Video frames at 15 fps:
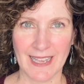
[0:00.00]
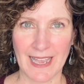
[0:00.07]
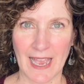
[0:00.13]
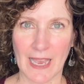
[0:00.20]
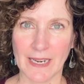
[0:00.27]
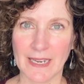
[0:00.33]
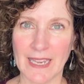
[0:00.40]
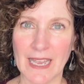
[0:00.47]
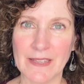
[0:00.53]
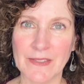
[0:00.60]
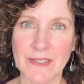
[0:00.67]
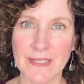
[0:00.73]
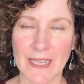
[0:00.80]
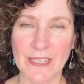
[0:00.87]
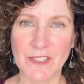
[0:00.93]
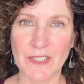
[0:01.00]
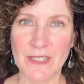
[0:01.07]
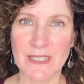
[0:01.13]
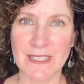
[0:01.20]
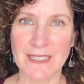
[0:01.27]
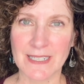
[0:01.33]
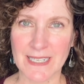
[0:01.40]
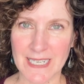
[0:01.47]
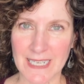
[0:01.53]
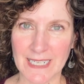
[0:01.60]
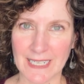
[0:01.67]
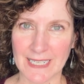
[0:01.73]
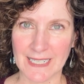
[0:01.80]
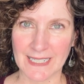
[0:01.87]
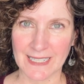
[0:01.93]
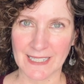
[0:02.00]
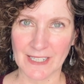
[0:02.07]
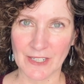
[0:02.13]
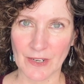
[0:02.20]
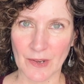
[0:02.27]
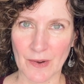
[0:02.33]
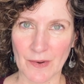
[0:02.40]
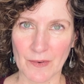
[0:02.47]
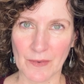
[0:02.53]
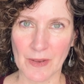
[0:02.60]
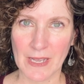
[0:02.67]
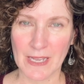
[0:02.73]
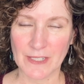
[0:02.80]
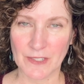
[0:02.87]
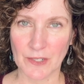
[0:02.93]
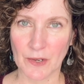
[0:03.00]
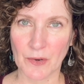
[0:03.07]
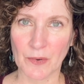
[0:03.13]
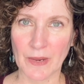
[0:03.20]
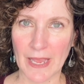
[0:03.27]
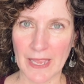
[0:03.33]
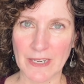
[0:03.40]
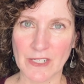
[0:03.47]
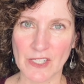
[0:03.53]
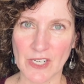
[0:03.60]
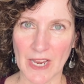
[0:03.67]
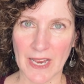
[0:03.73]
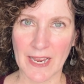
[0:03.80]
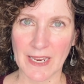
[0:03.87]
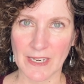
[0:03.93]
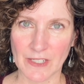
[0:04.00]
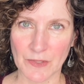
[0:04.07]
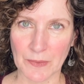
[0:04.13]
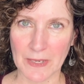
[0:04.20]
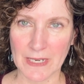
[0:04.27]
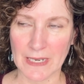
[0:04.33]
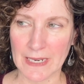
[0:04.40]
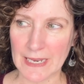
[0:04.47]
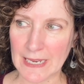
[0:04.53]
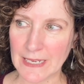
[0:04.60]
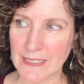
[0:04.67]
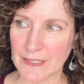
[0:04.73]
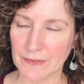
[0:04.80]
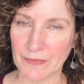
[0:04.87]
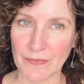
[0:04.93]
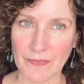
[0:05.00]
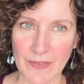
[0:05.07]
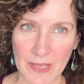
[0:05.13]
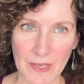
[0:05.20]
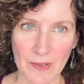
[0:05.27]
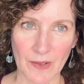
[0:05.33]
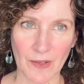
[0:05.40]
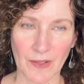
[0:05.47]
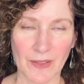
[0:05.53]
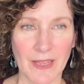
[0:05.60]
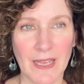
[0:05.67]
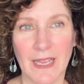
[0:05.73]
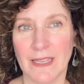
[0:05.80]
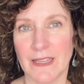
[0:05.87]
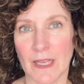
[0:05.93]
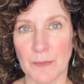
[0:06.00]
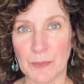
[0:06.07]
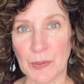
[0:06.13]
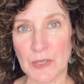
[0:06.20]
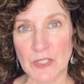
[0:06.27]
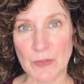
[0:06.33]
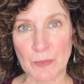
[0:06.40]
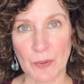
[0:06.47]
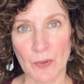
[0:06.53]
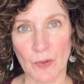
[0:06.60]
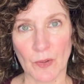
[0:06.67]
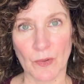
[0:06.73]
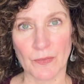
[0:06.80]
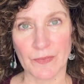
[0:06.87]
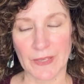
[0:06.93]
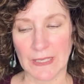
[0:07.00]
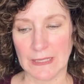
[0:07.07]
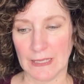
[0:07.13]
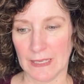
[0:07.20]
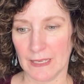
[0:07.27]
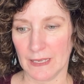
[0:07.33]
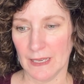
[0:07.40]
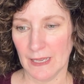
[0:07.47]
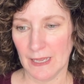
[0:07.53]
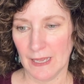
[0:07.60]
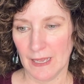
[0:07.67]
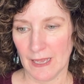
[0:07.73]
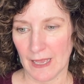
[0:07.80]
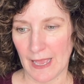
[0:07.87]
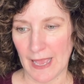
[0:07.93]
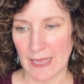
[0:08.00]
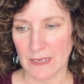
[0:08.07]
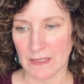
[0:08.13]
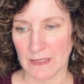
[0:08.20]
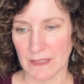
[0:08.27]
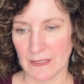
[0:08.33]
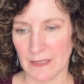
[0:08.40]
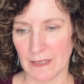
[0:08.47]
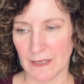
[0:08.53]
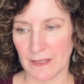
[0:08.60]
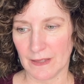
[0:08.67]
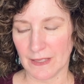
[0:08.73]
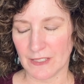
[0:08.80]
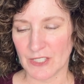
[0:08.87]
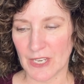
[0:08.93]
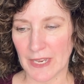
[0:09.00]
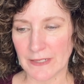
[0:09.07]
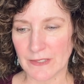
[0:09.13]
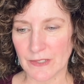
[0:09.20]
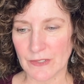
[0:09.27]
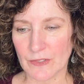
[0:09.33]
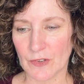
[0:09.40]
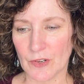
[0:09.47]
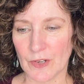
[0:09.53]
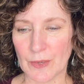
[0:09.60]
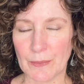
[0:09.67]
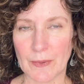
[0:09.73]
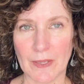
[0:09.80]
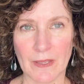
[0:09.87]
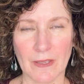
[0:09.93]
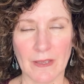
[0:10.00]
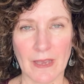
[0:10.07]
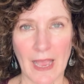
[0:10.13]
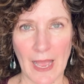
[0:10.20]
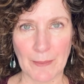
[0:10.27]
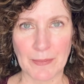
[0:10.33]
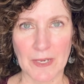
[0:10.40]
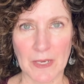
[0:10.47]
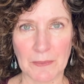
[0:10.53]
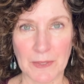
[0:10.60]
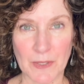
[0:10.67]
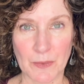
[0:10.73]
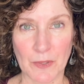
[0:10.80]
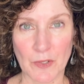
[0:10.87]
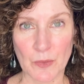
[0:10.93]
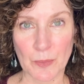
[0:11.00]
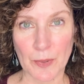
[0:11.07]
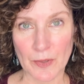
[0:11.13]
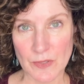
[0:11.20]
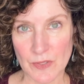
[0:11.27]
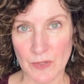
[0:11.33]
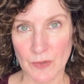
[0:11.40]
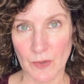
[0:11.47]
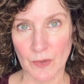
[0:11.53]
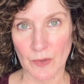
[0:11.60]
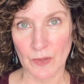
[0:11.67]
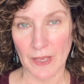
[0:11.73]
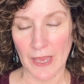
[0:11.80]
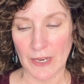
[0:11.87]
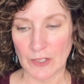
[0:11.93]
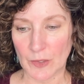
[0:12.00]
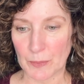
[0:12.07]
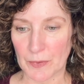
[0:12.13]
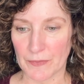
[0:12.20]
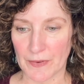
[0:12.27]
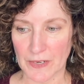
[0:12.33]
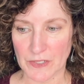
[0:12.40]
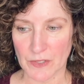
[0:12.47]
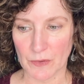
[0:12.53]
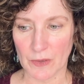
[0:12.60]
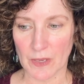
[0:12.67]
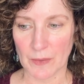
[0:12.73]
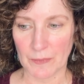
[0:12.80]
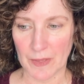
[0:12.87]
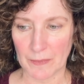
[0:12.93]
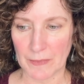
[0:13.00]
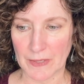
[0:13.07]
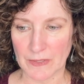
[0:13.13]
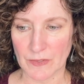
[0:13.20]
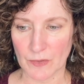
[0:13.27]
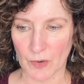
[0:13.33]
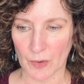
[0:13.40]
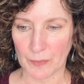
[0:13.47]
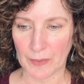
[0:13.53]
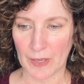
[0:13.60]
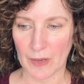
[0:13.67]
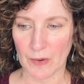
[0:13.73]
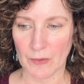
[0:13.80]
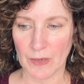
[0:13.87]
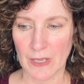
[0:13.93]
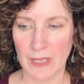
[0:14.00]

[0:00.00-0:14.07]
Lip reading: And again, the tension is needed, to create change. We need to feel that push-pull feeling. And the changes are going to be happening between your personal and your professional commitments, Scorpio.